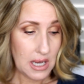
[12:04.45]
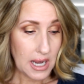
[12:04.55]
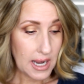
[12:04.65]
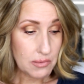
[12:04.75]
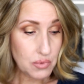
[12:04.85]

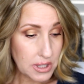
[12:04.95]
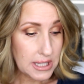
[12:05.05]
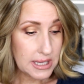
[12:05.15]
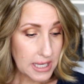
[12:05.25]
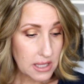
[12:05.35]
I
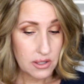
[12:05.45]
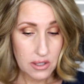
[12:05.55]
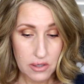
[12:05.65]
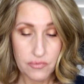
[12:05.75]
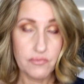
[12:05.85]
really like
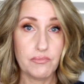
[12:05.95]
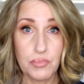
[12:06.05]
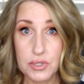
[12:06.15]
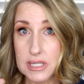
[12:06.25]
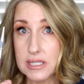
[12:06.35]
the
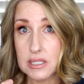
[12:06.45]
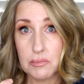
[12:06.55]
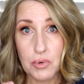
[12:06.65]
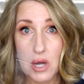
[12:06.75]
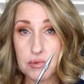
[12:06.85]
Precisely
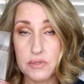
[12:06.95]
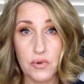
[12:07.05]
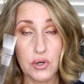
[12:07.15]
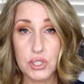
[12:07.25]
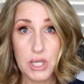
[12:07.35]
Brow as
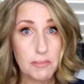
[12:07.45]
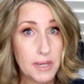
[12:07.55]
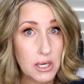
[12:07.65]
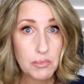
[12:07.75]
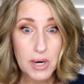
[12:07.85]
far as
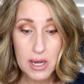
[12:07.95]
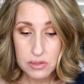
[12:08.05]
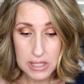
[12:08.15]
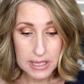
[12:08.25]
shaping your brows.